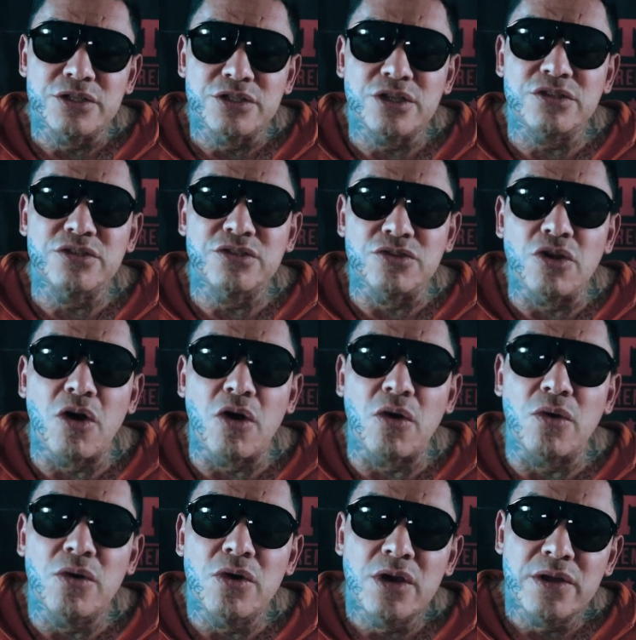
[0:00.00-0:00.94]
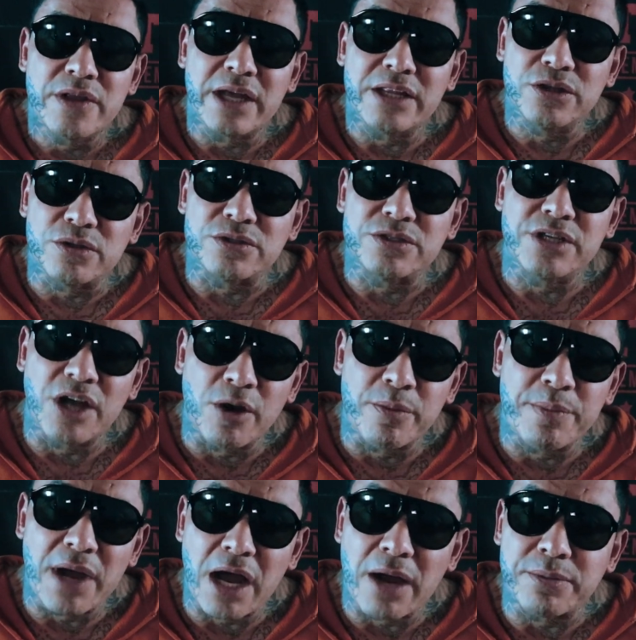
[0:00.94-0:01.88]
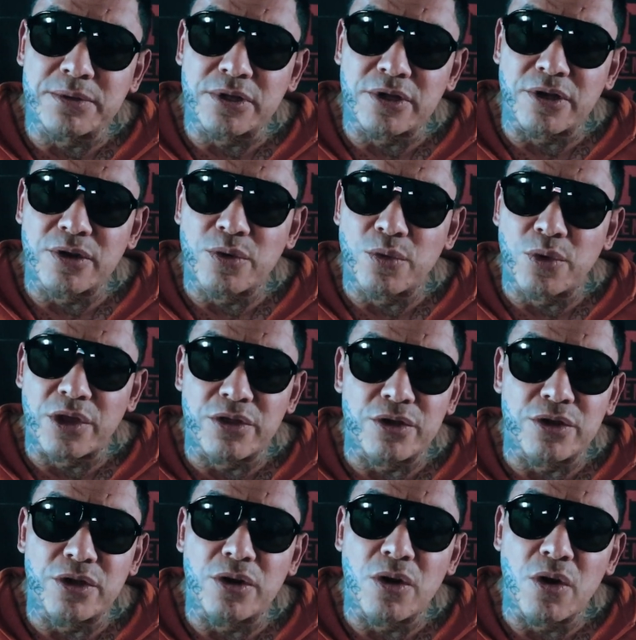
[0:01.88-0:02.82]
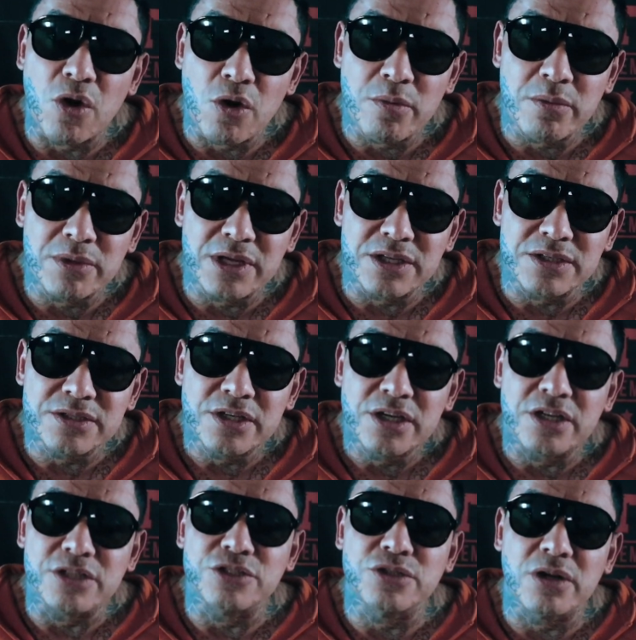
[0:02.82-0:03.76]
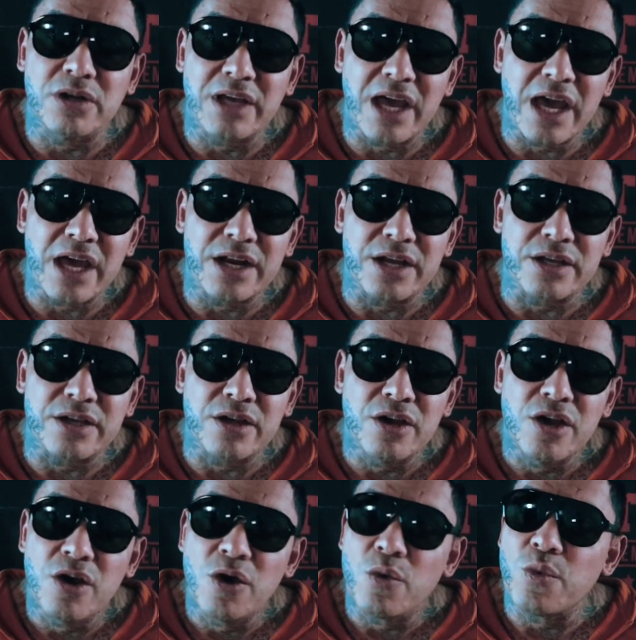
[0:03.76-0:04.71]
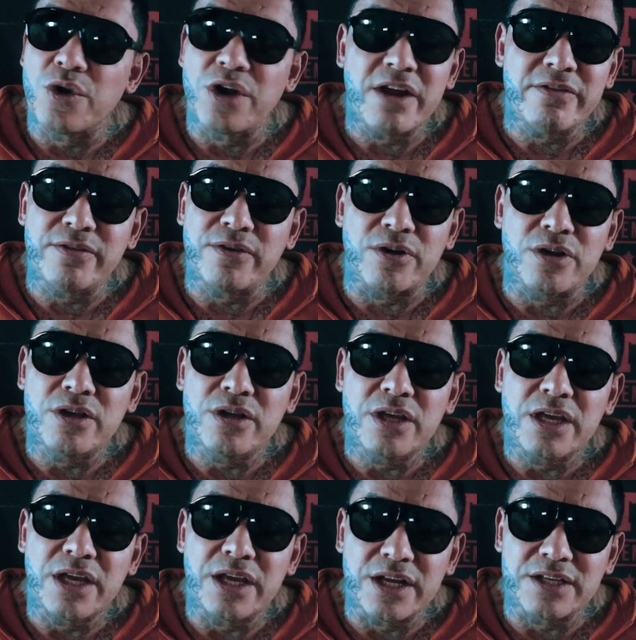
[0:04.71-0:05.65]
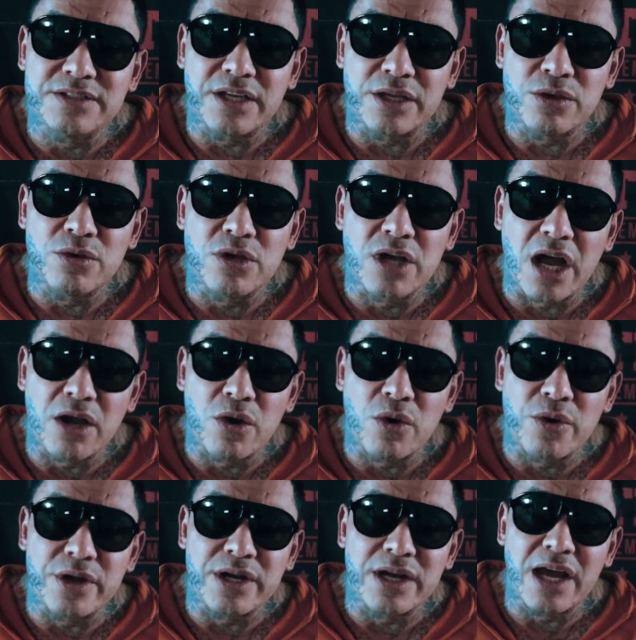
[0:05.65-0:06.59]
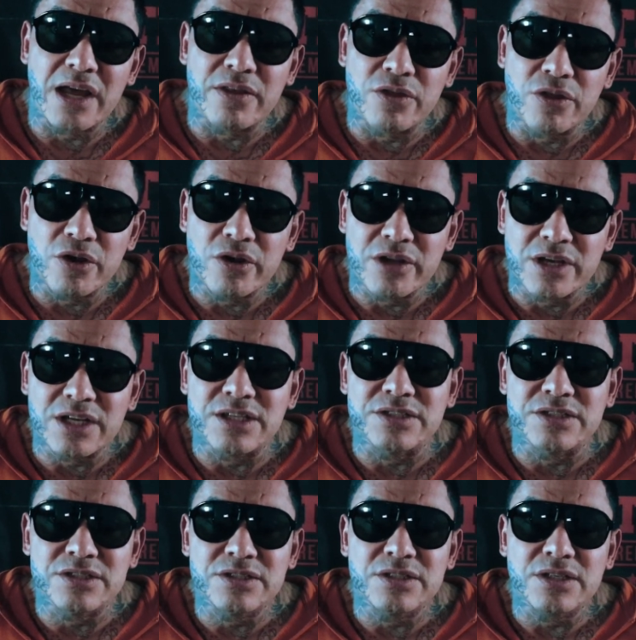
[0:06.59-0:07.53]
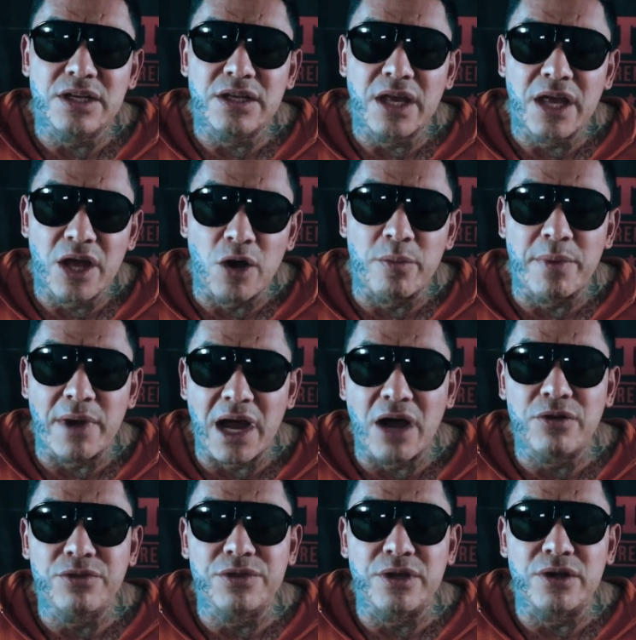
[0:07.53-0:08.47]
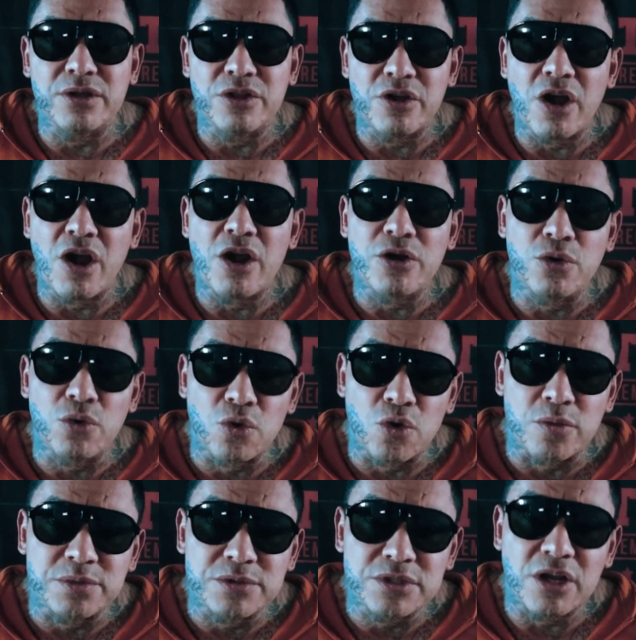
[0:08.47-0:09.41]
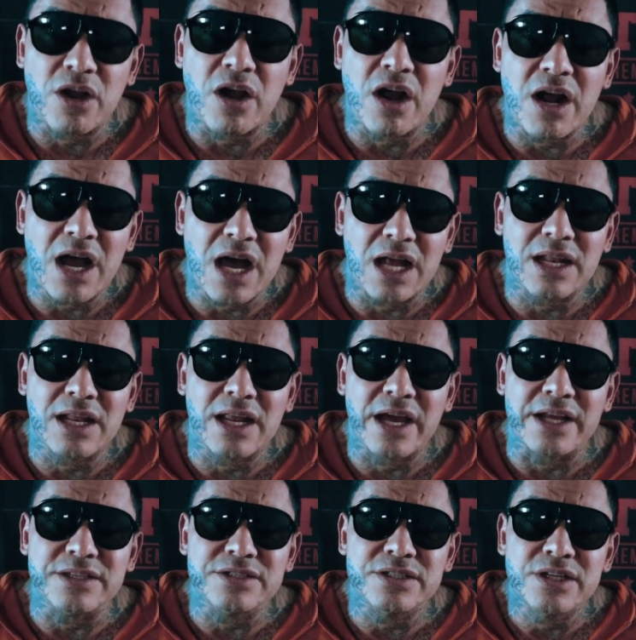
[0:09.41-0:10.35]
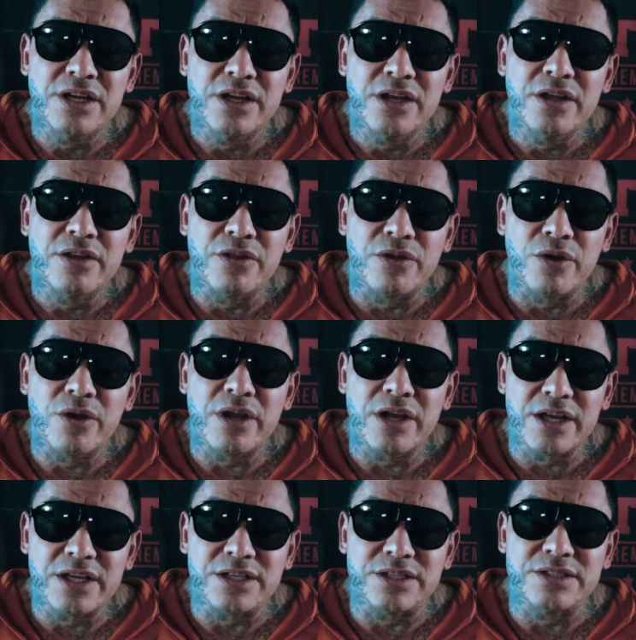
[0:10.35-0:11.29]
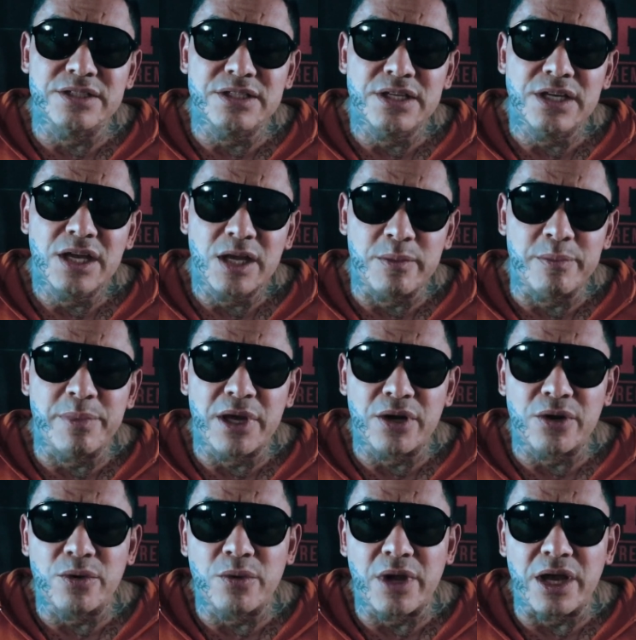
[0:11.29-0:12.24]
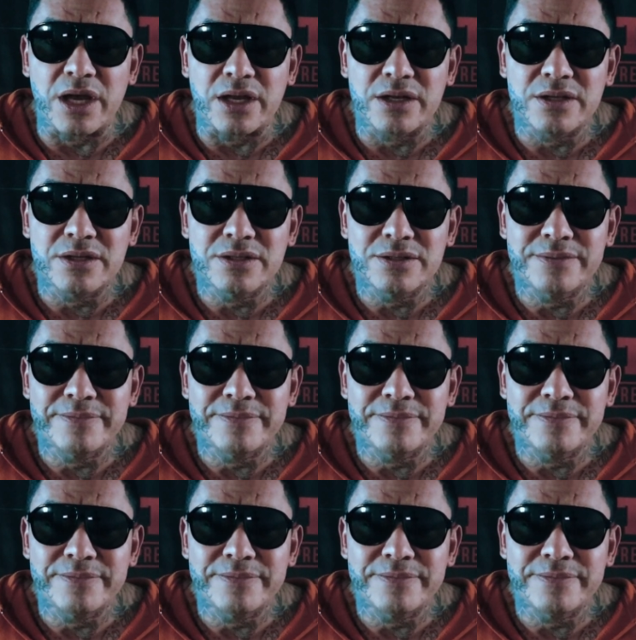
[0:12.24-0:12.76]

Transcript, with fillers: Just know that there's help out there, whether you're homeless, a drug addict, whatever it is that you got going on, there is help out there. There are groups, there are hotlines. There is a better way.